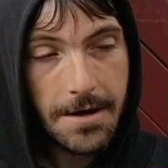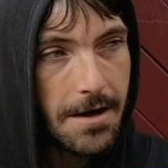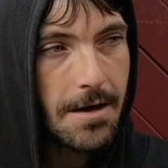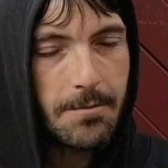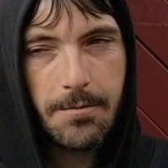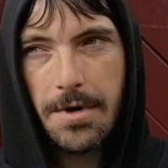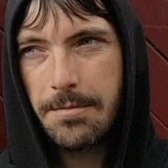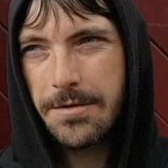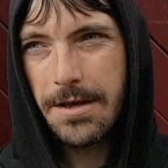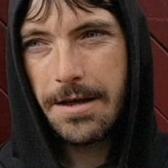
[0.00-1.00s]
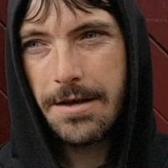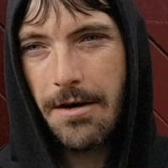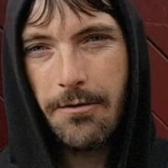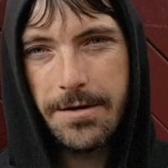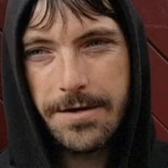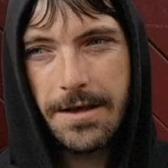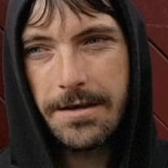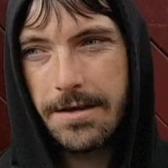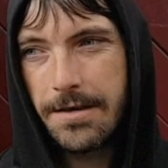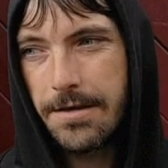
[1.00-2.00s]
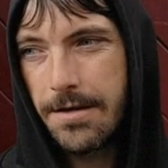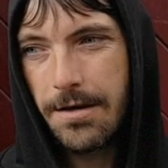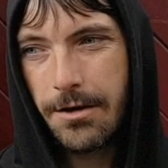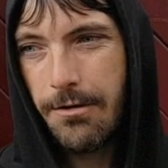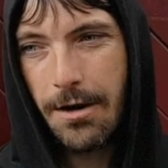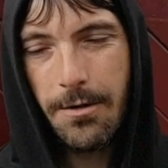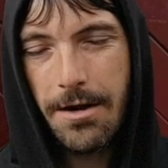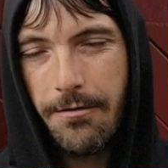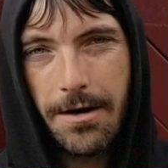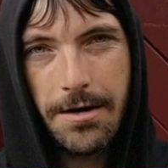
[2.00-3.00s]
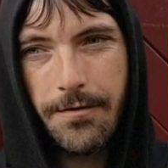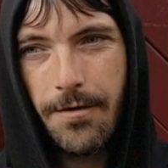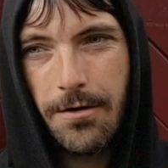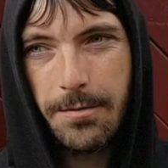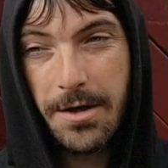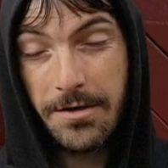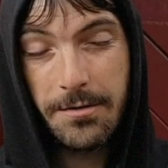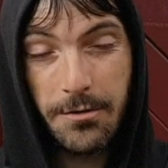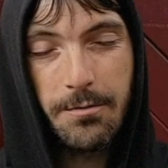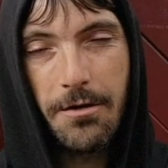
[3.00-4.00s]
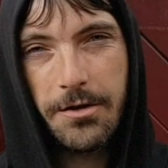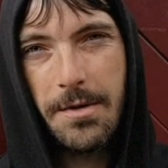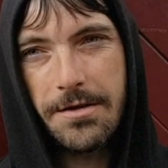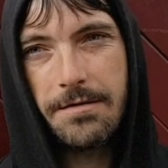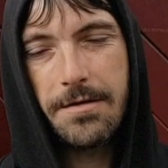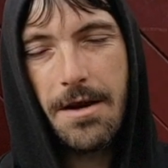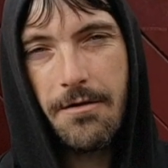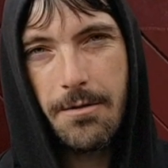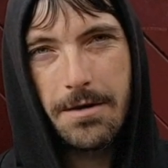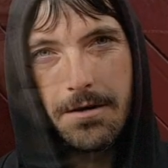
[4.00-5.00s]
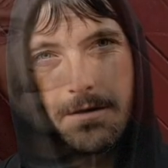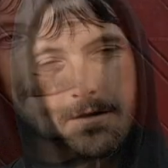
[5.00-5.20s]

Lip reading: Yeah, I'm taking heroin daily and crack whenever I can afford it, because it's much more expensive than heroin.